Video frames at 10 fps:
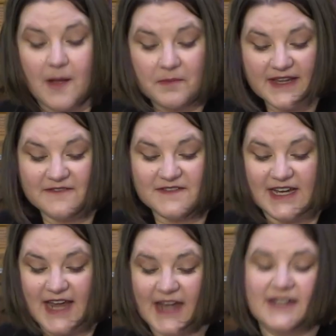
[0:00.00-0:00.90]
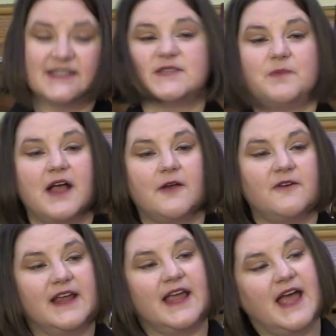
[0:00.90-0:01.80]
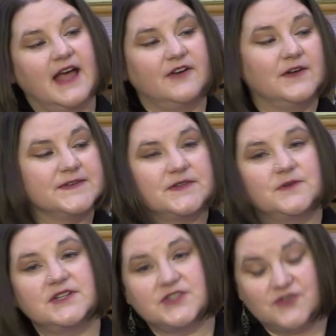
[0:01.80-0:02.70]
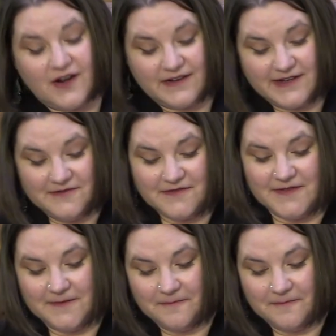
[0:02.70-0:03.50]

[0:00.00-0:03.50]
uplifting and inspiring and also destructive?